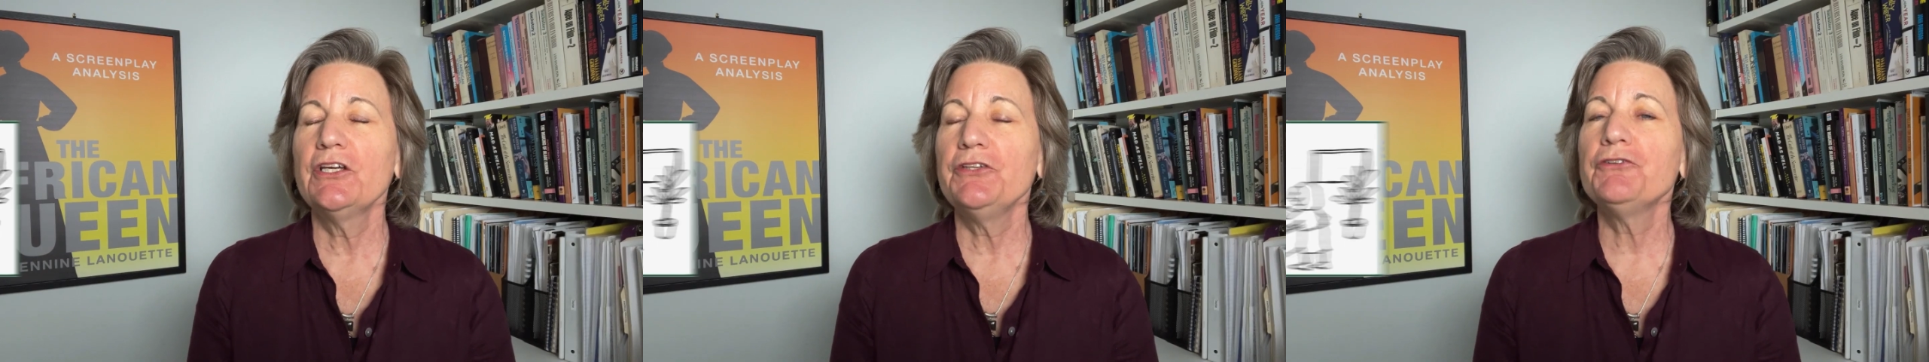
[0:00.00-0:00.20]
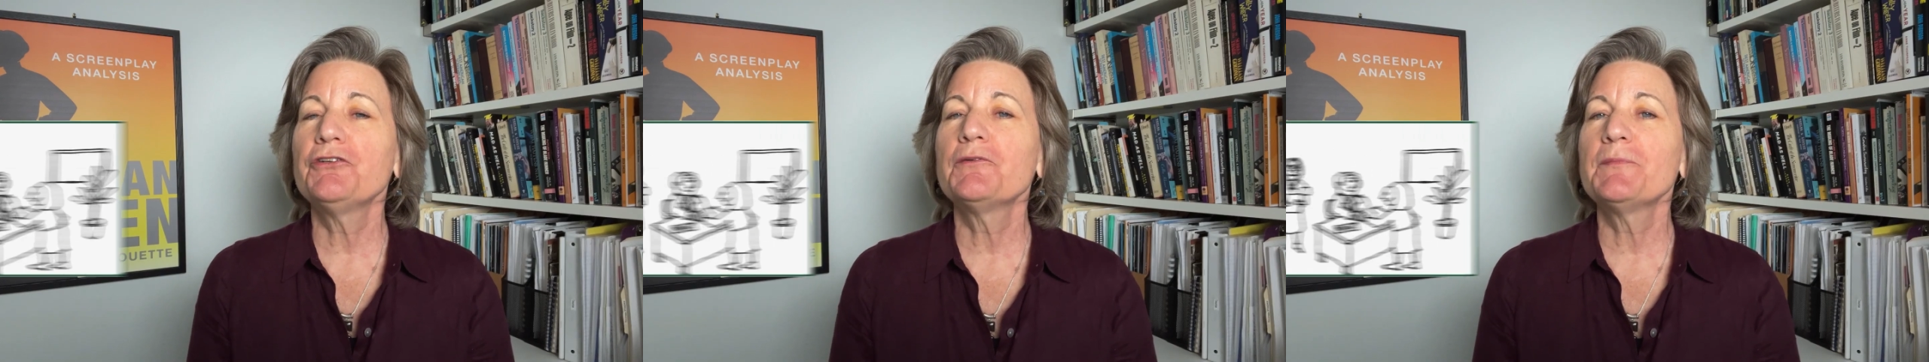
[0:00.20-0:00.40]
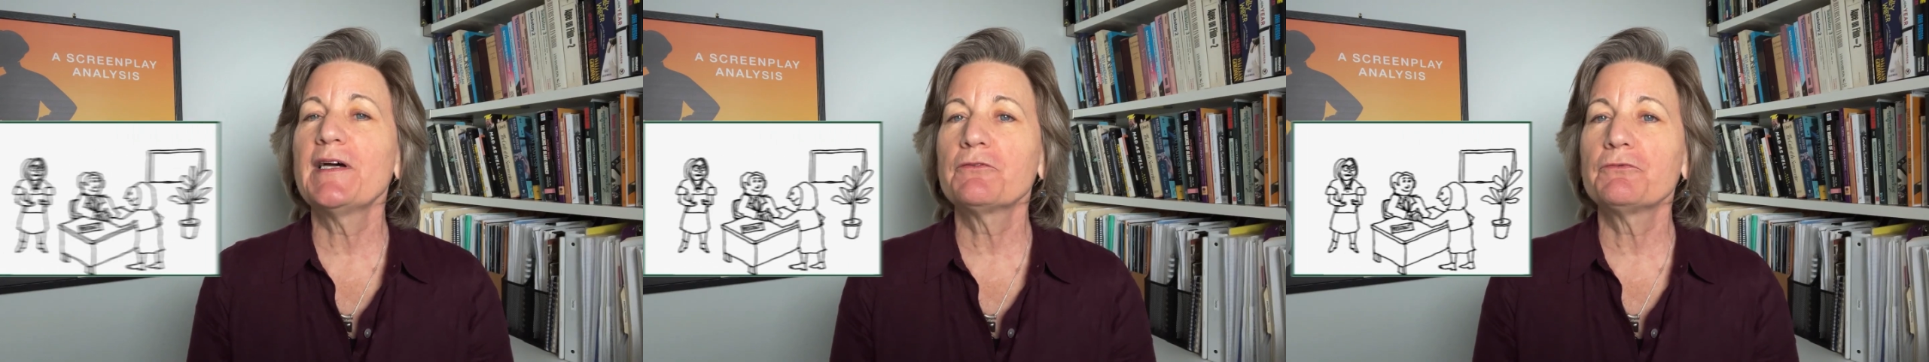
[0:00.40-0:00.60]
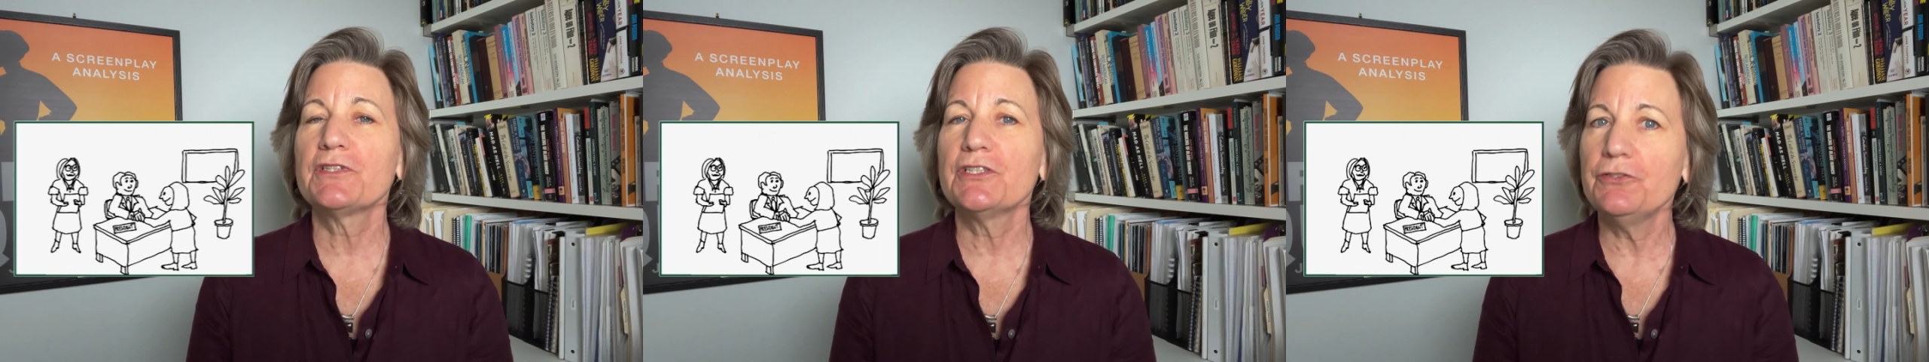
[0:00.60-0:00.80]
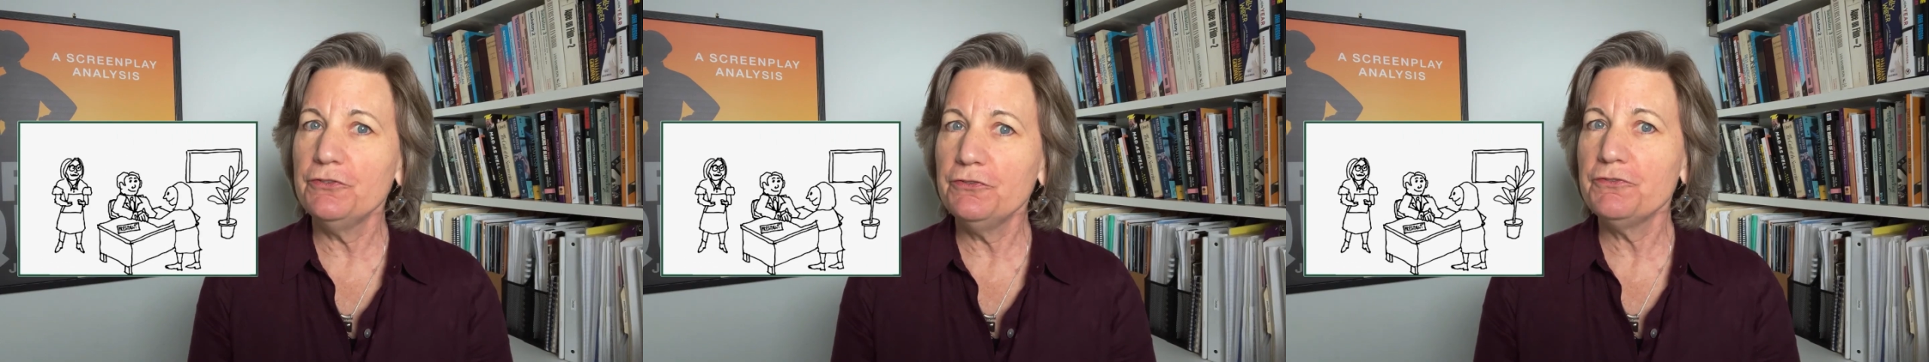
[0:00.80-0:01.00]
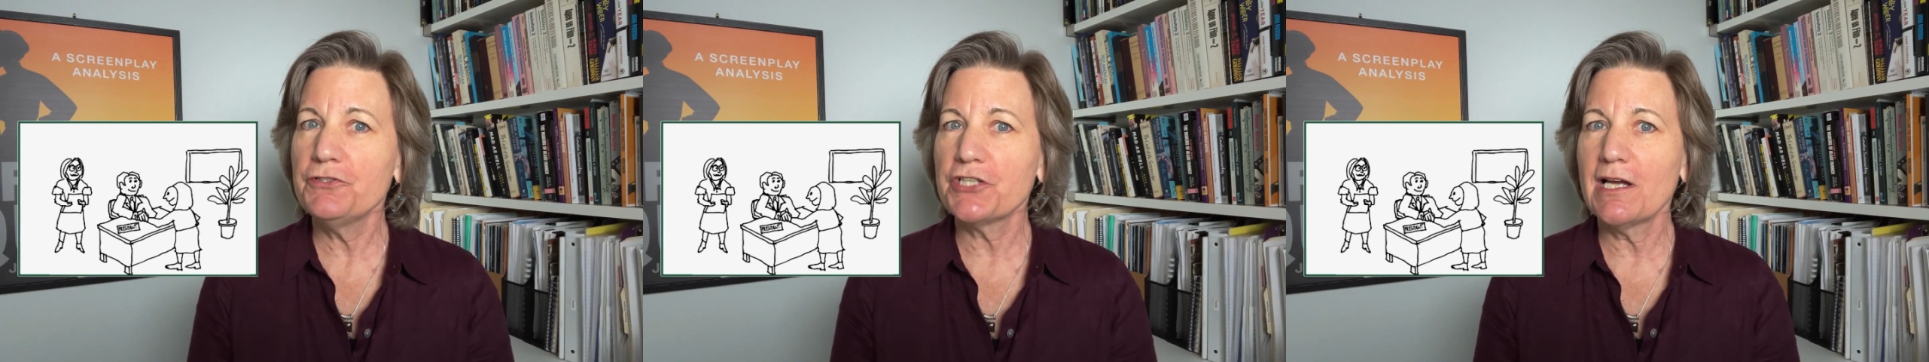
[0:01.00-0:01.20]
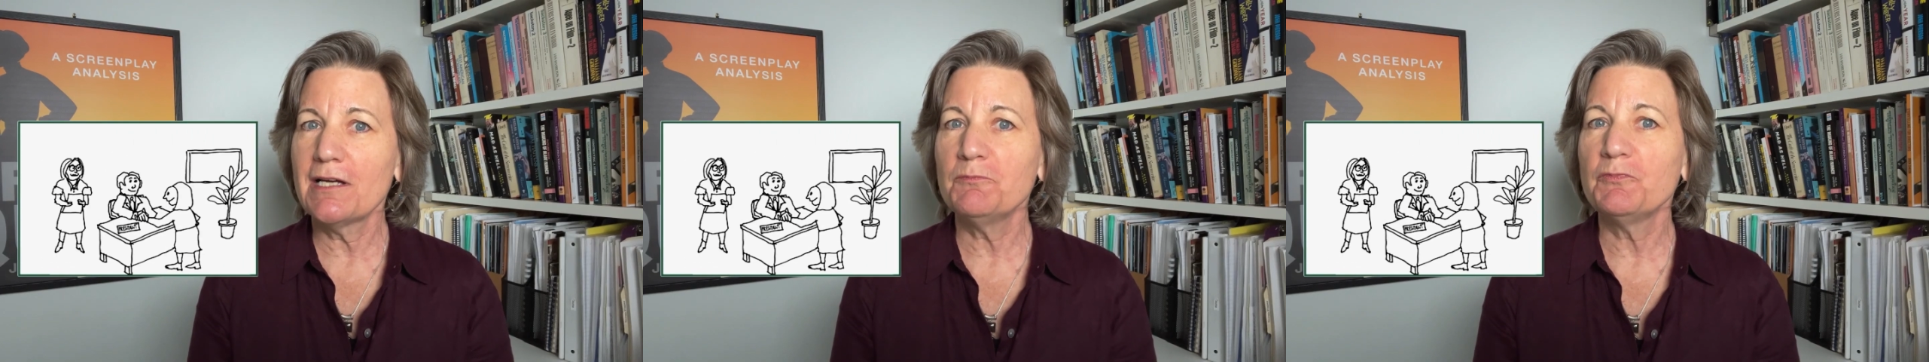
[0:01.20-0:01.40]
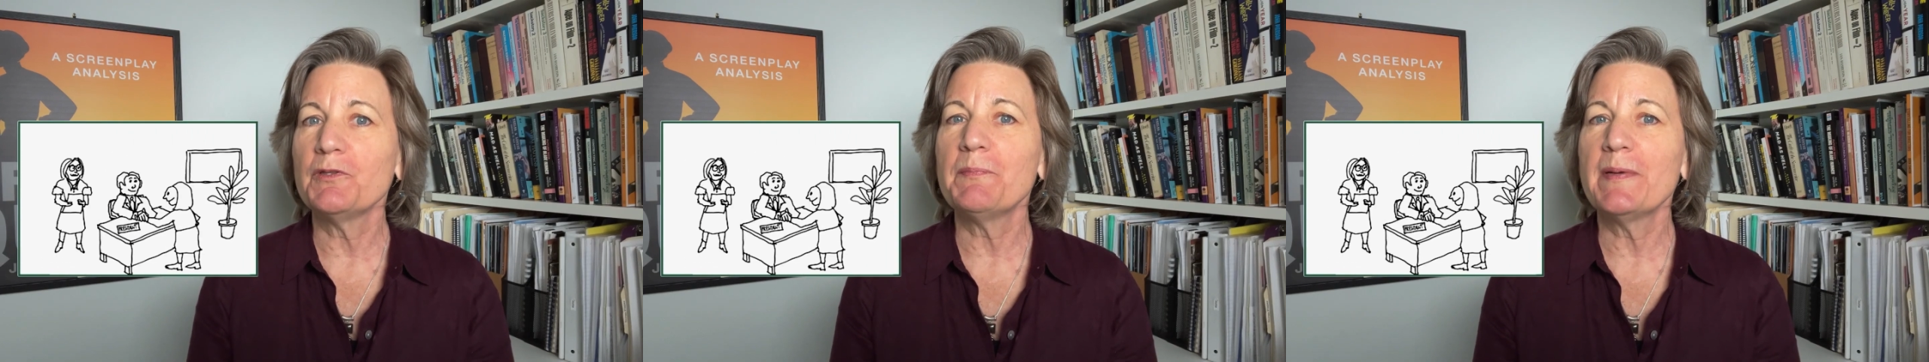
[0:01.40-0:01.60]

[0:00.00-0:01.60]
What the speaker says: you come out with a new job with